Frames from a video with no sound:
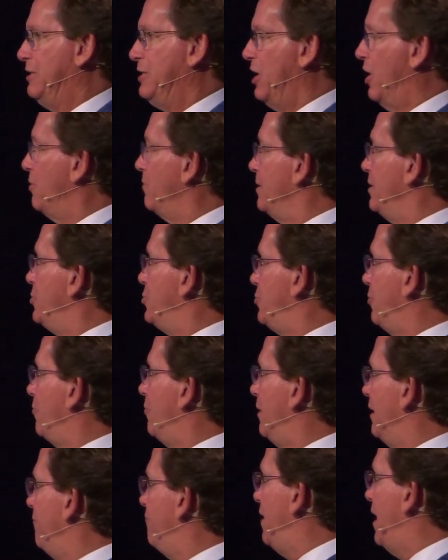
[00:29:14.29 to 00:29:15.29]
Do y'all know what a
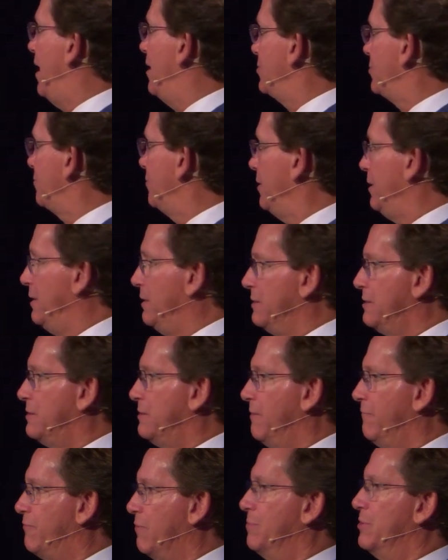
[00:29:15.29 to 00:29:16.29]
general advisory
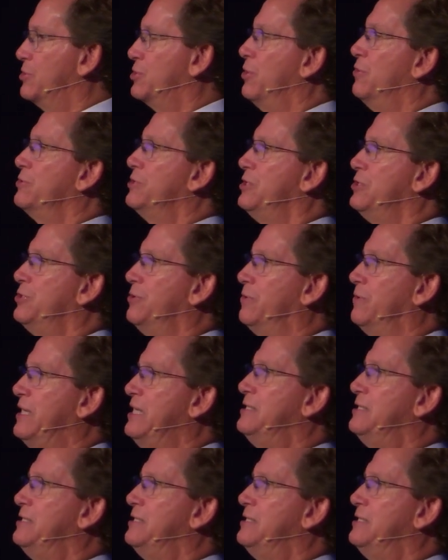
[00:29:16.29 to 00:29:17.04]
is from the Surgeon General?